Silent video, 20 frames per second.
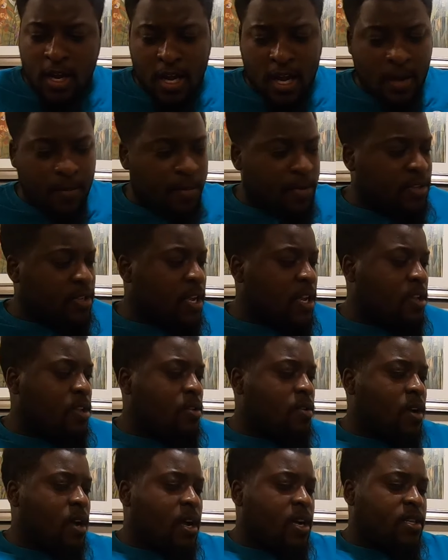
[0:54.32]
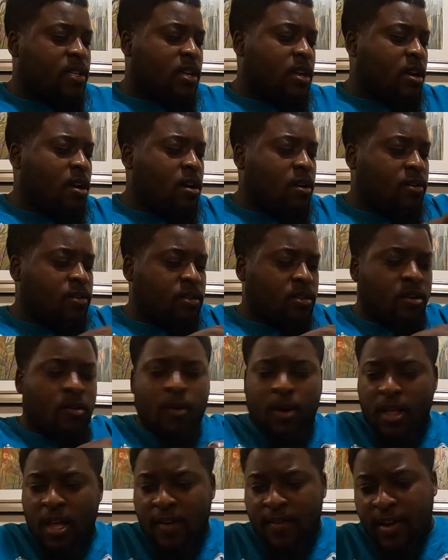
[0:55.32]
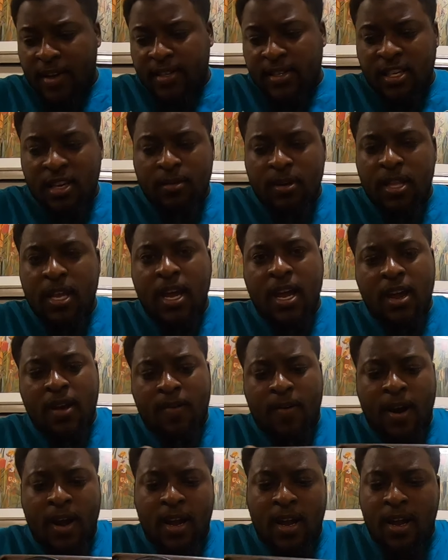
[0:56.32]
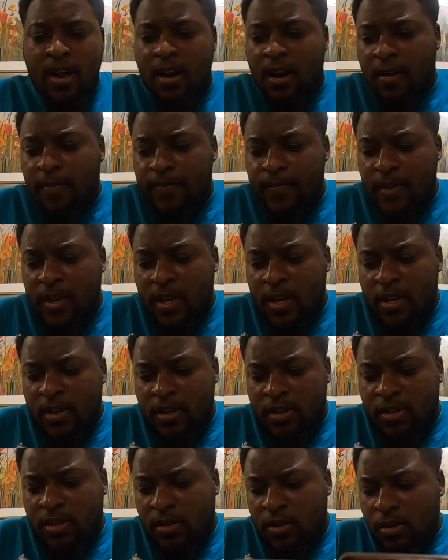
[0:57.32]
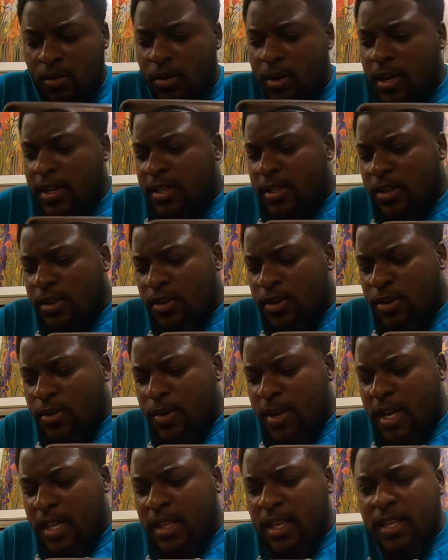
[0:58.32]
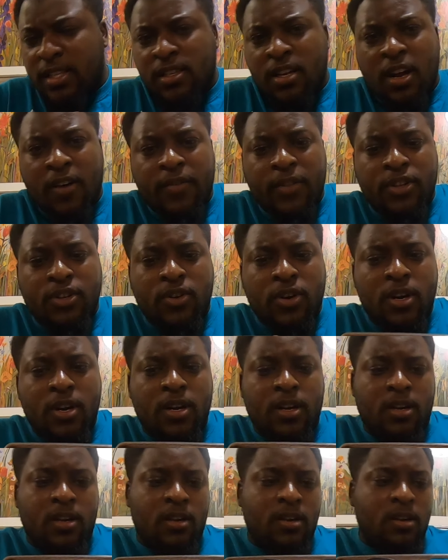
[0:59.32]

I'm gonna take you guys here. So we're gonna have Exhibit A right here. So in order to get this off of the truck,